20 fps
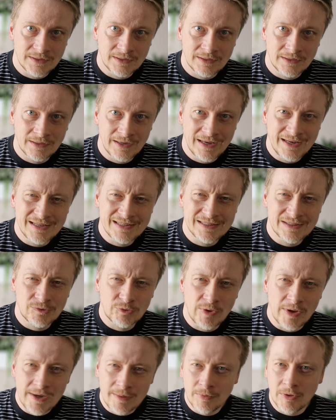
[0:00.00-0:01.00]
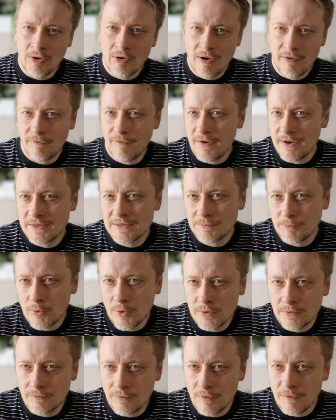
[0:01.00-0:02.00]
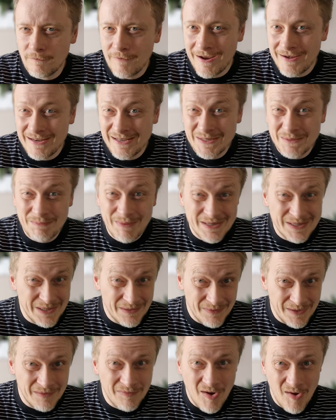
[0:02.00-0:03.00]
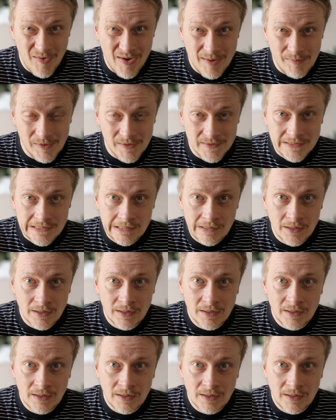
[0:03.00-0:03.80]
it is a terrible reference point for finding specific variables.